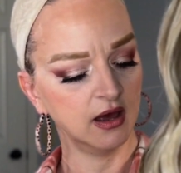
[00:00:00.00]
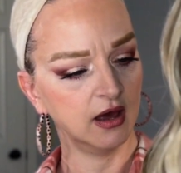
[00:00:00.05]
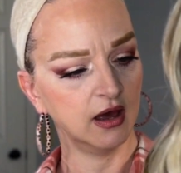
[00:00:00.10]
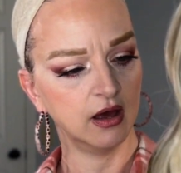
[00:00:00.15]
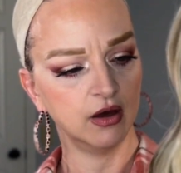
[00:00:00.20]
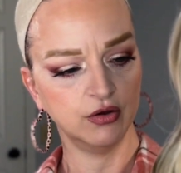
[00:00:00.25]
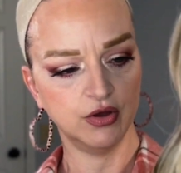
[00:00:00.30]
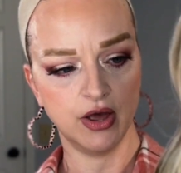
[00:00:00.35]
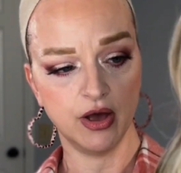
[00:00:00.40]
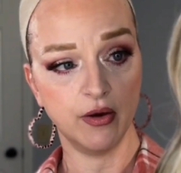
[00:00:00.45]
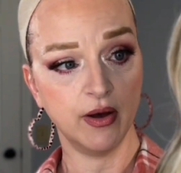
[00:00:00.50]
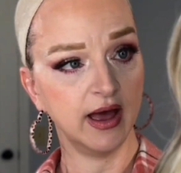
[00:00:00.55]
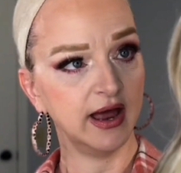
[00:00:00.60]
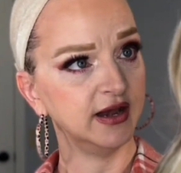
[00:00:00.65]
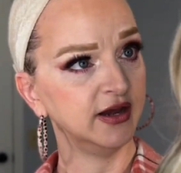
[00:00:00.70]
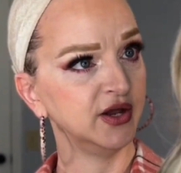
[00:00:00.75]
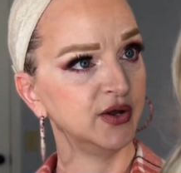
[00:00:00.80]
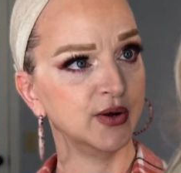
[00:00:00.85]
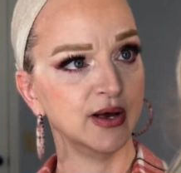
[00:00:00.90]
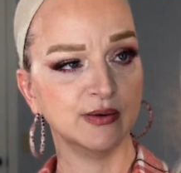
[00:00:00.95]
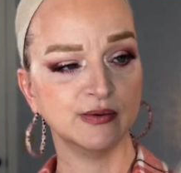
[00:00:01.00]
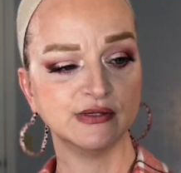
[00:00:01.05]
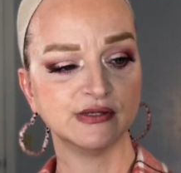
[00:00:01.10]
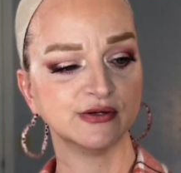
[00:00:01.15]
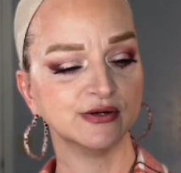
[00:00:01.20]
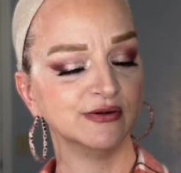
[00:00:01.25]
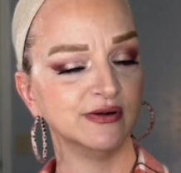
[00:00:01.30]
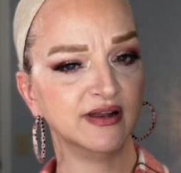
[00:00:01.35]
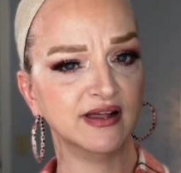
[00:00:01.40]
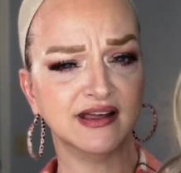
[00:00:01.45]
Oh, y'all, I knew I was
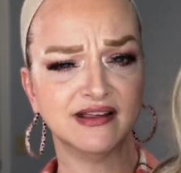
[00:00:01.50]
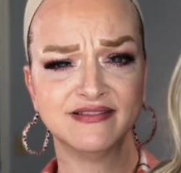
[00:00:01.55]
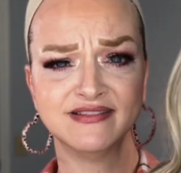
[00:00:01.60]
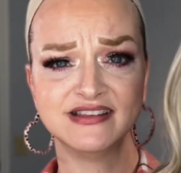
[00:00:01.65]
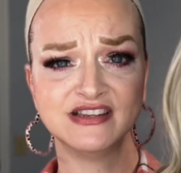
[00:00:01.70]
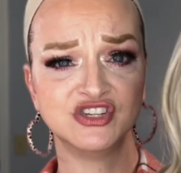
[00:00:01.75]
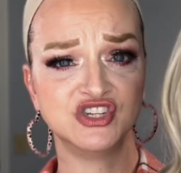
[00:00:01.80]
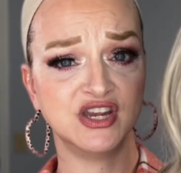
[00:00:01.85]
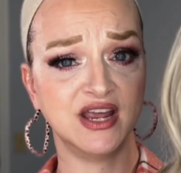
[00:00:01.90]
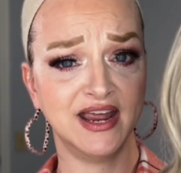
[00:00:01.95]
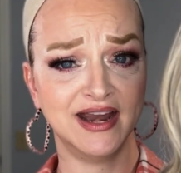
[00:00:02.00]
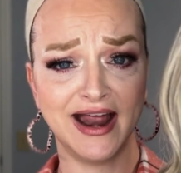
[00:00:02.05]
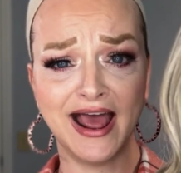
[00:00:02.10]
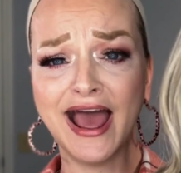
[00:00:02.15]
going to like this shade.